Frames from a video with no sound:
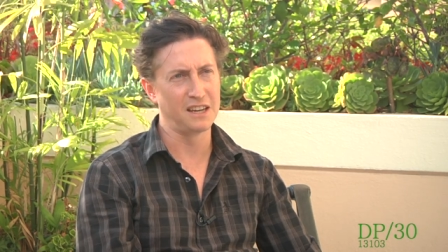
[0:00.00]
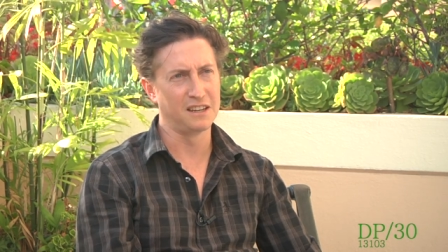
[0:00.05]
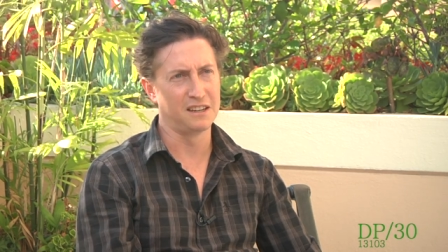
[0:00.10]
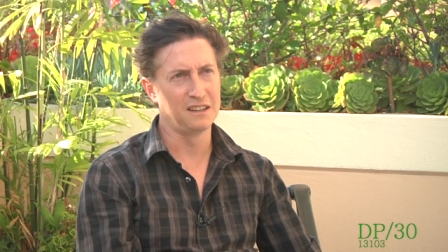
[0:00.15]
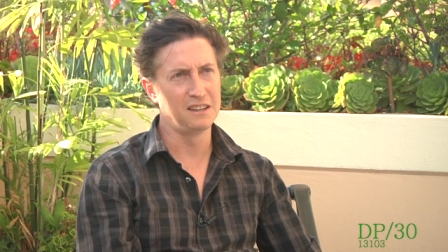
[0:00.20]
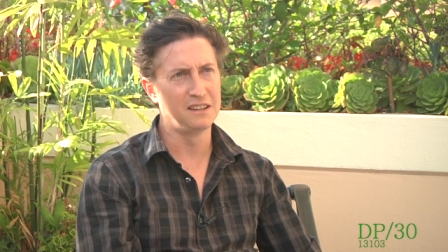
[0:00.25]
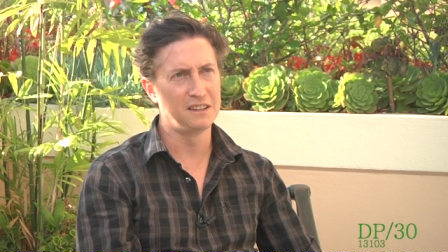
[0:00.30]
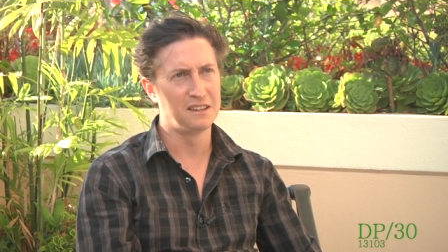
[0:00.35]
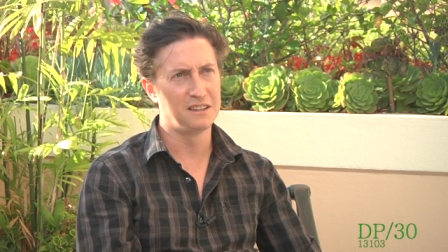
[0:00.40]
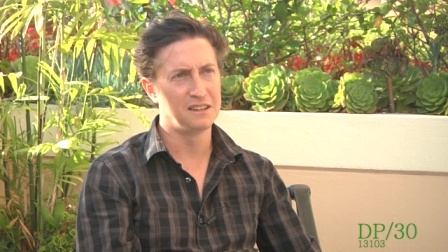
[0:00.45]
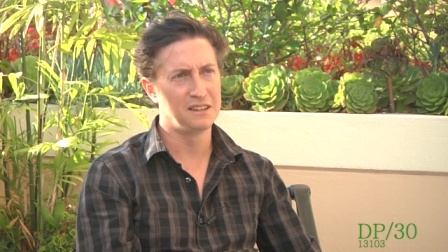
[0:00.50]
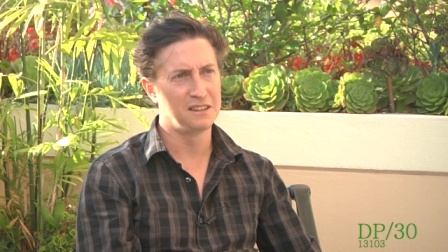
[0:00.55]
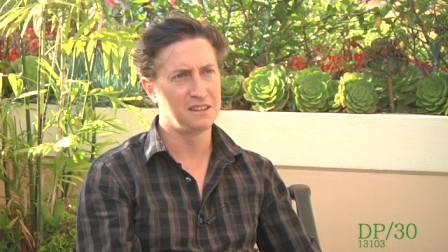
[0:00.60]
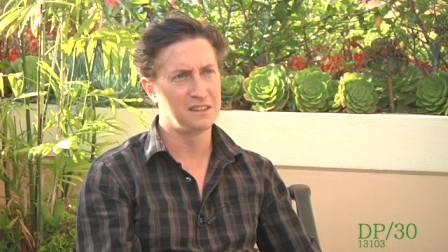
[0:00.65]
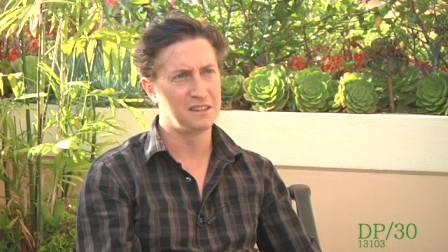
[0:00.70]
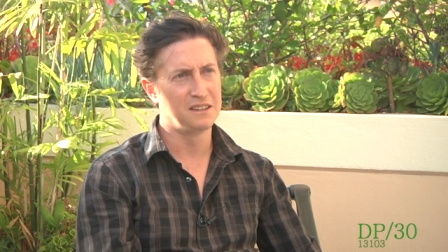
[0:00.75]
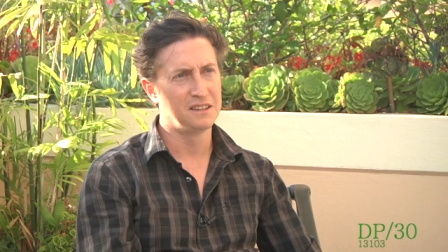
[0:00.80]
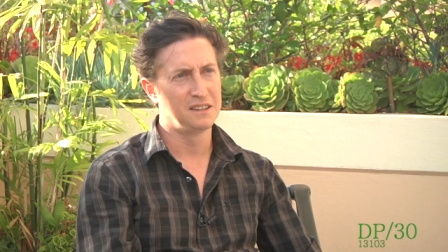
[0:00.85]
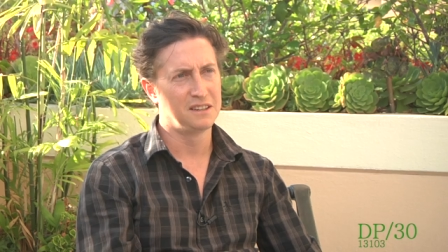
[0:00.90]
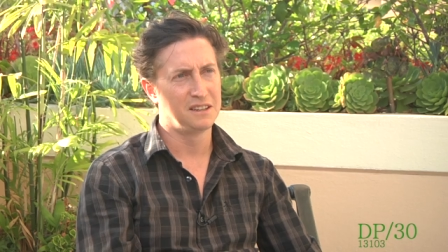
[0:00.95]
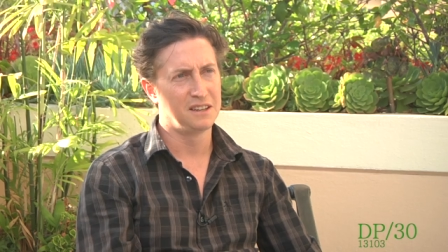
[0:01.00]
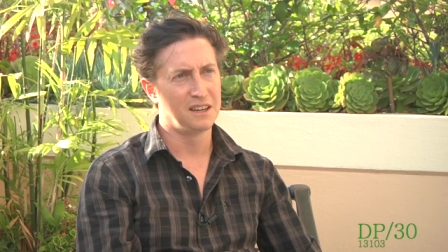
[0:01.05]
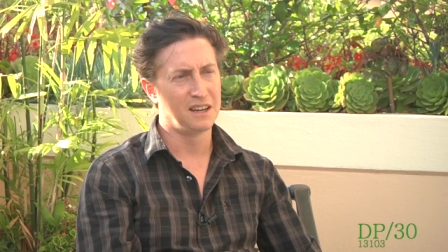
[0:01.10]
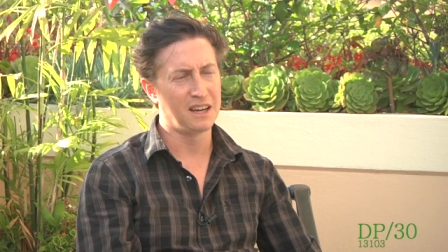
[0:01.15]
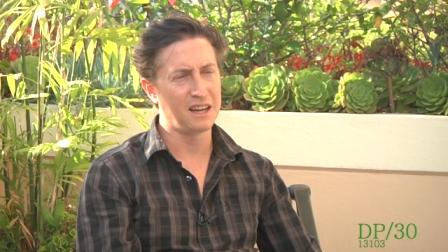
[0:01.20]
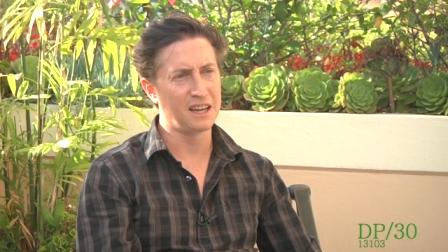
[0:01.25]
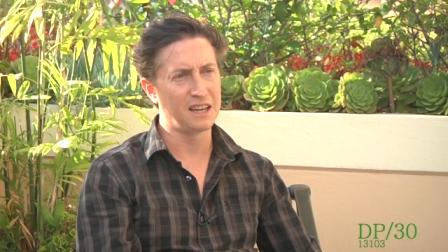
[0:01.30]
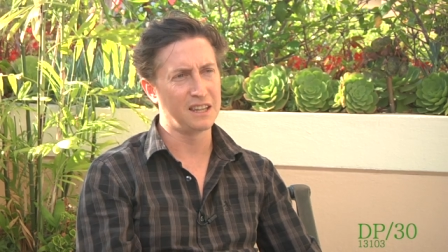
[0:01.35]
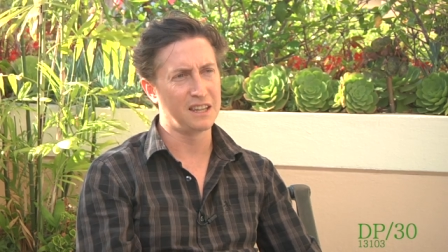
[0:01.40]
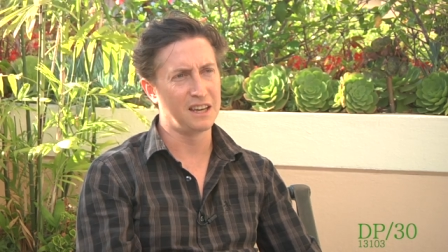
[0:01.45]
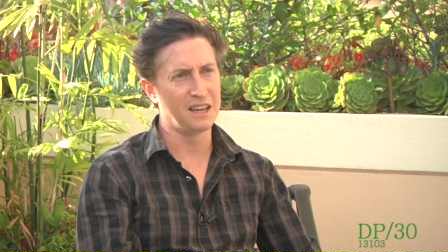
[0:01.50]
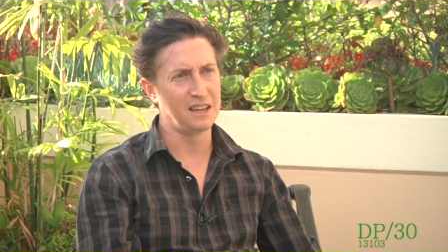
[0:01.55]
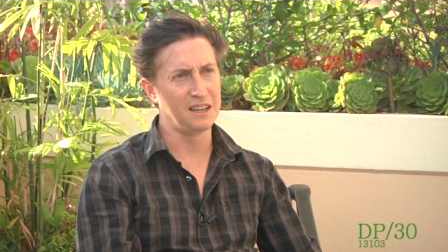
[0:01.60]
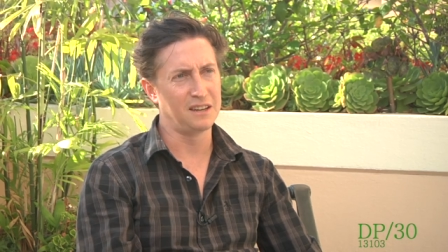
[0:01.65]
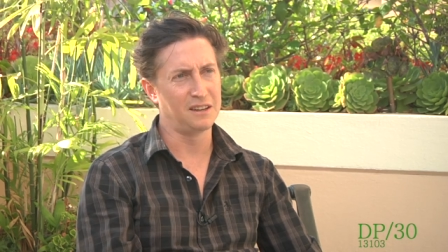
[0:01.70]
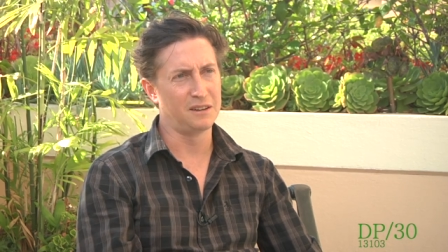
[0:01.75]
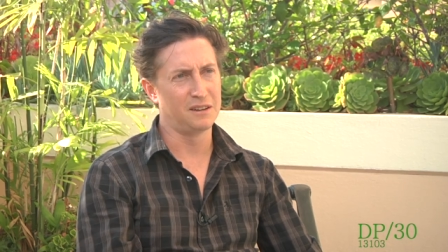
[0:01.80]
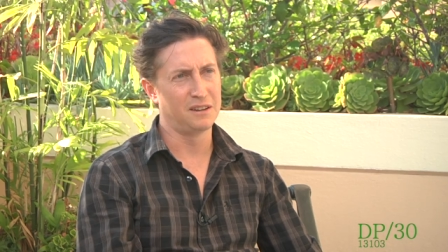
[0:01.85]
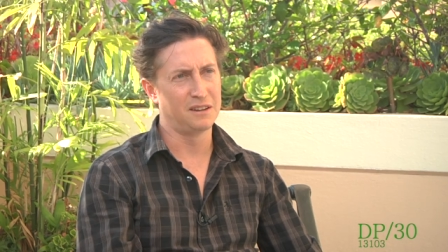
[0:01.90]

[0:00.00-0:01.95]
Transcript: if you're explaining it. I get that.